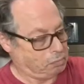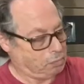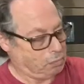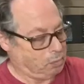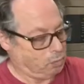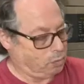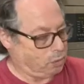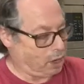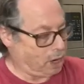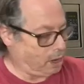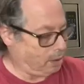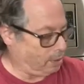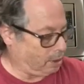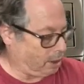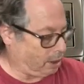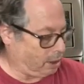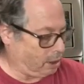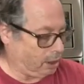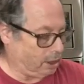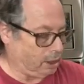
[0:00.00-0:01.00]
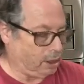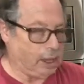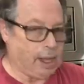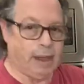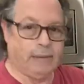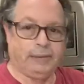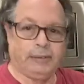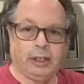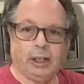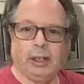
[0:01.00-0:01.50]
Probably could have
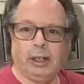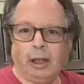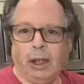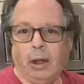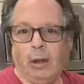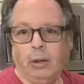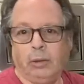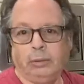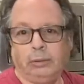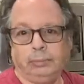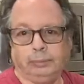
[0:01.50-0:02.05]
left it alone.